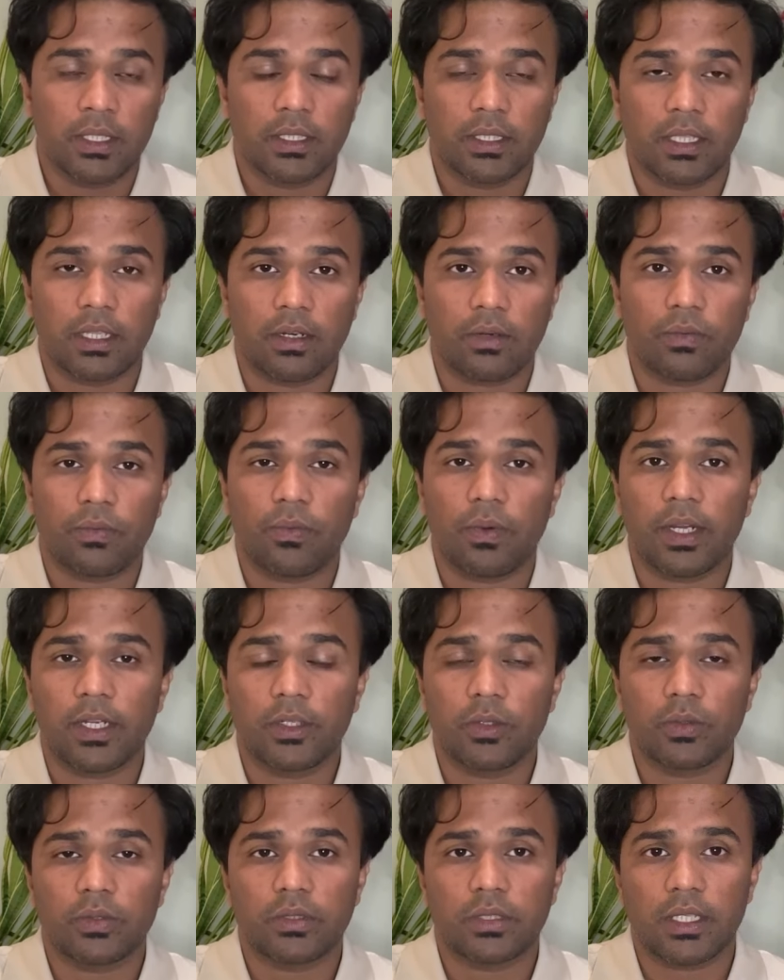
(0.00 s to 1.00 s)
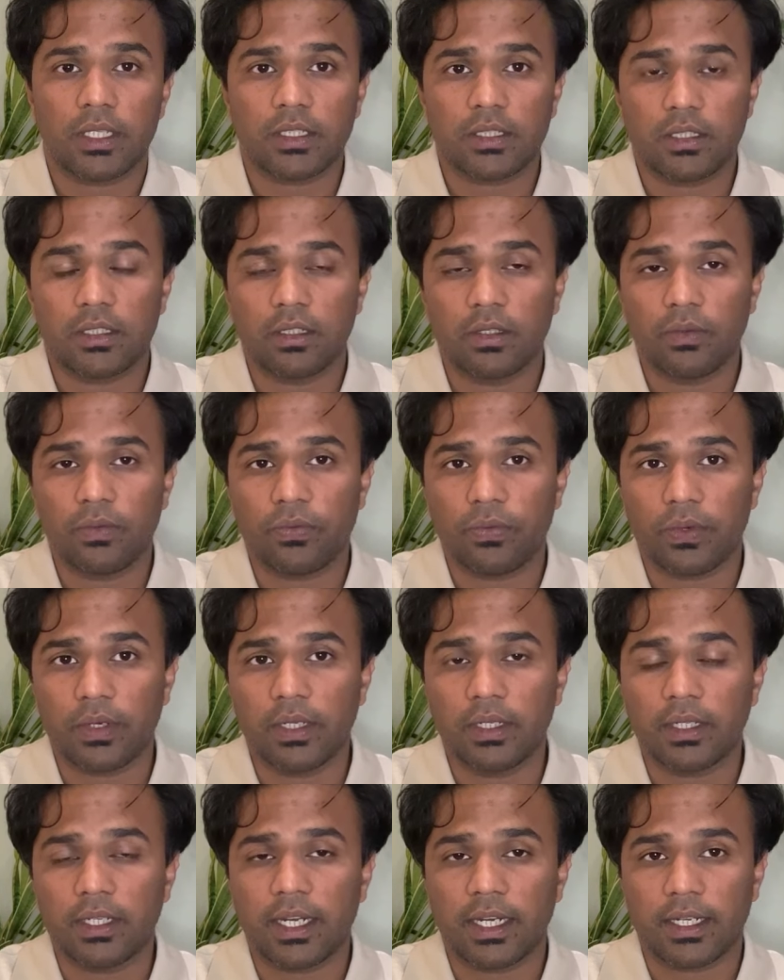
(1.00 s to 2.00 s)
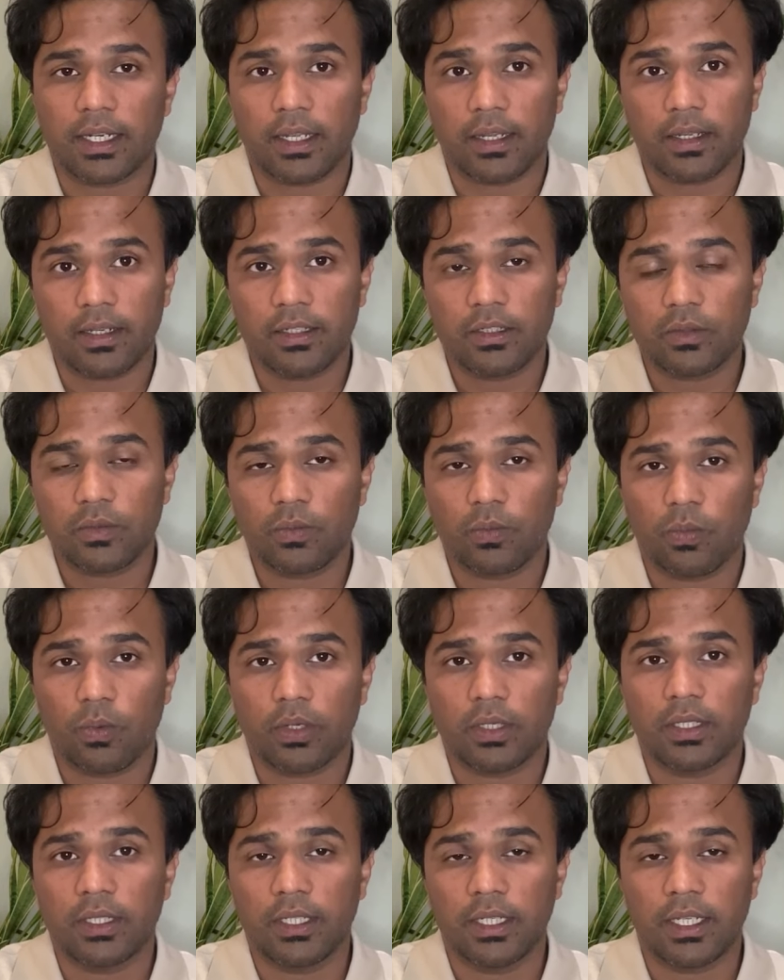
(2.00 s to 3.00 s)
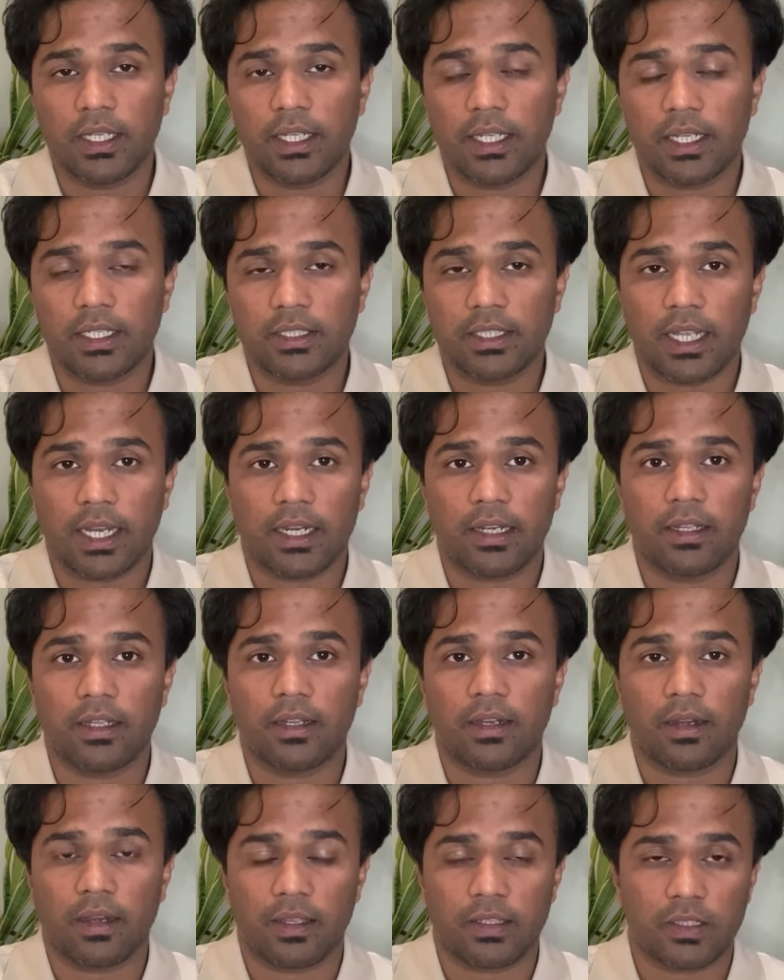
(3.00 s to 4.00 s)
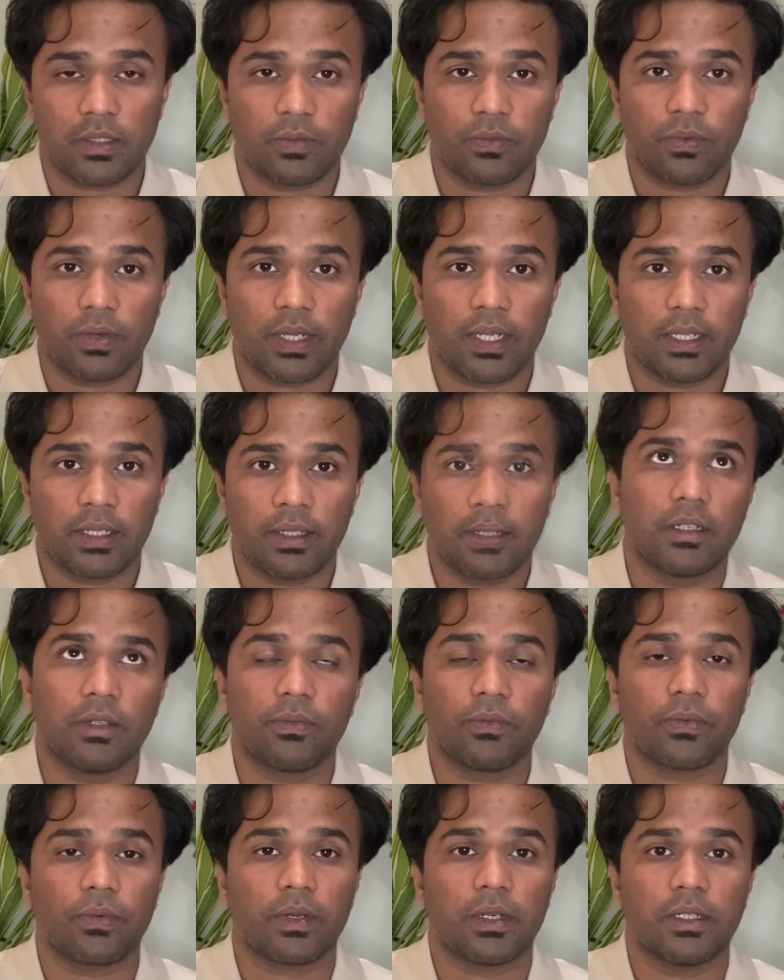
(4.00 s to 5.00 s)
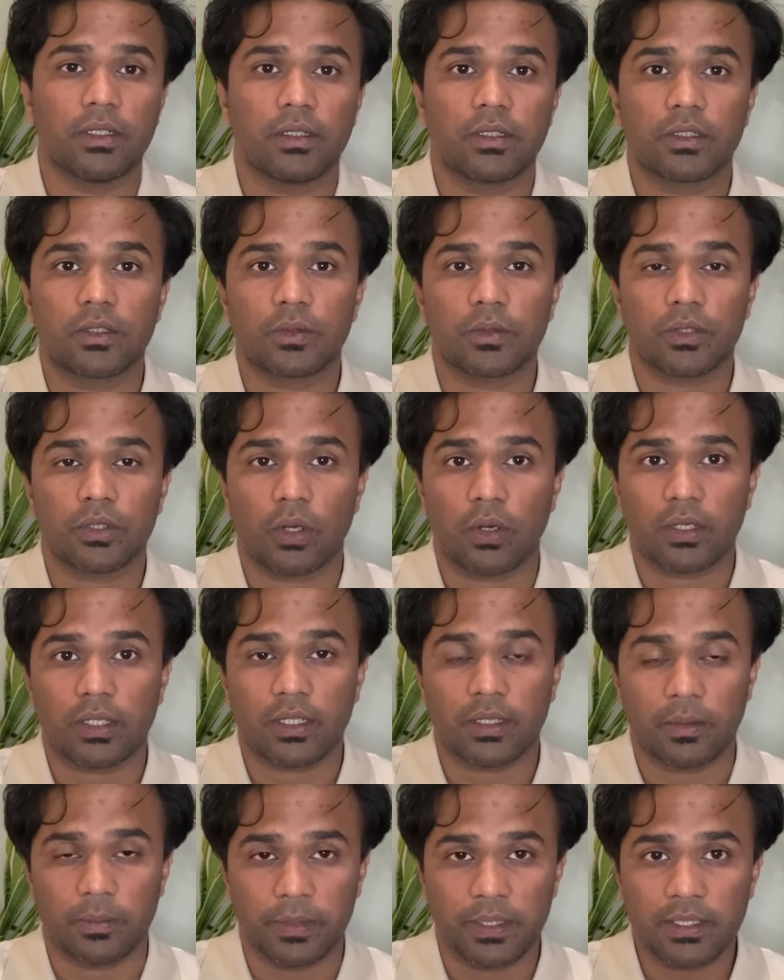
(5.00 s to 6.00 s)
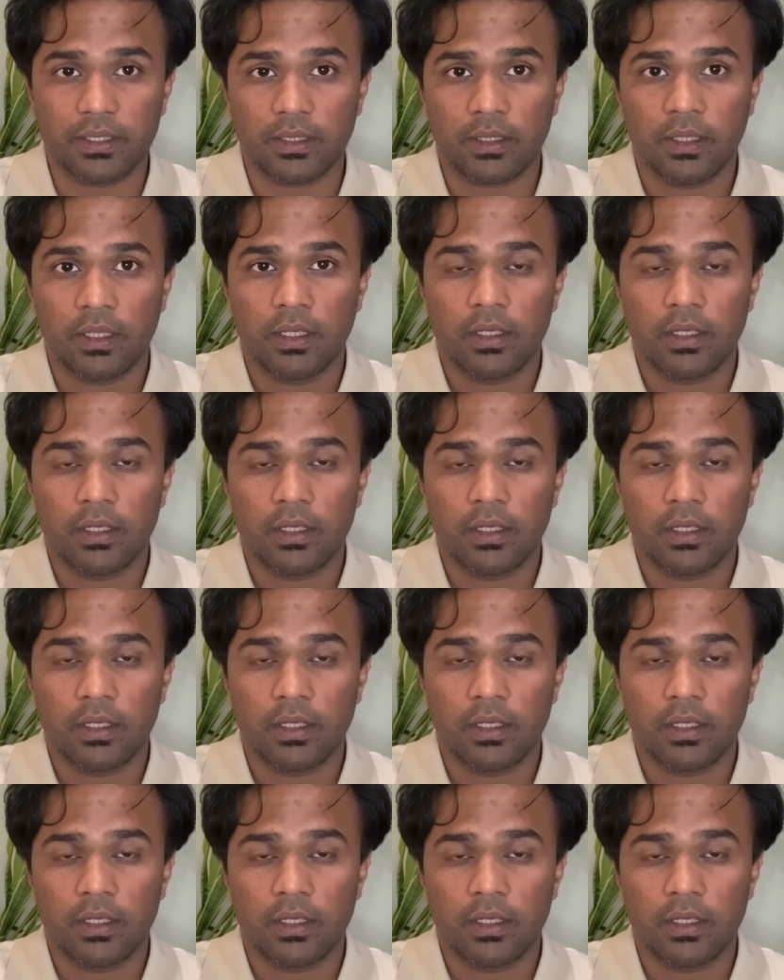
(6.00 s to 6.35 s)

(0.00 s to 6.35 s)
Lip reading: There are 5 to 6 different categories what they exactly classify different shortcomings.